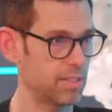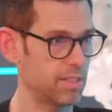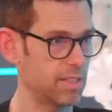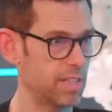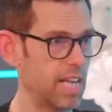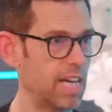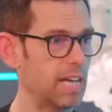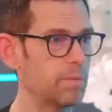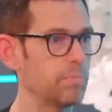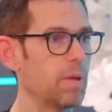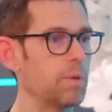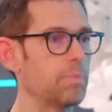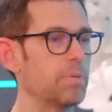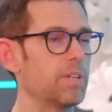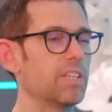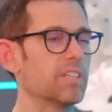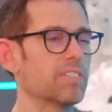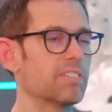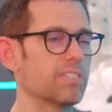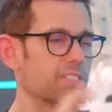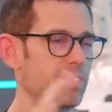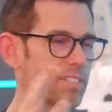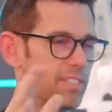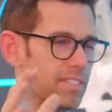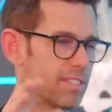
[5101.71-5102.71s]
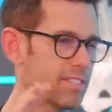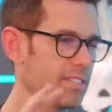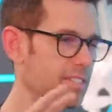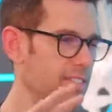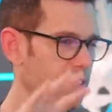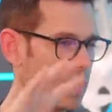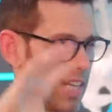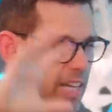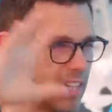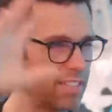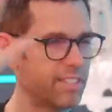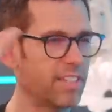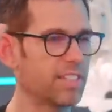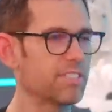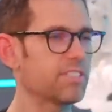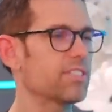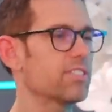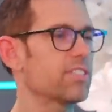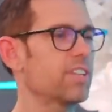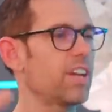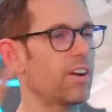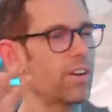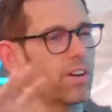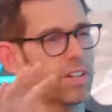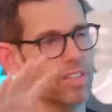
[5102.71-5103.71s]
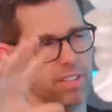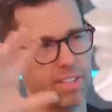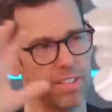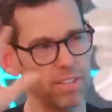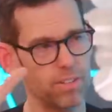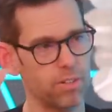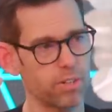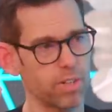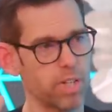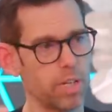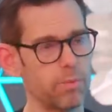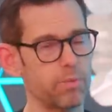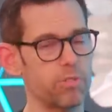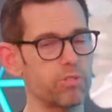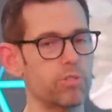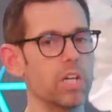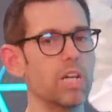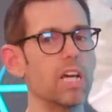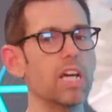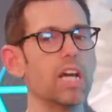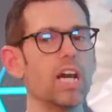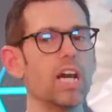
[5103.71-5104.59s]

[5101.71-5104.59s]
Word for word: Not maybe is less esoteric than neurochemistry.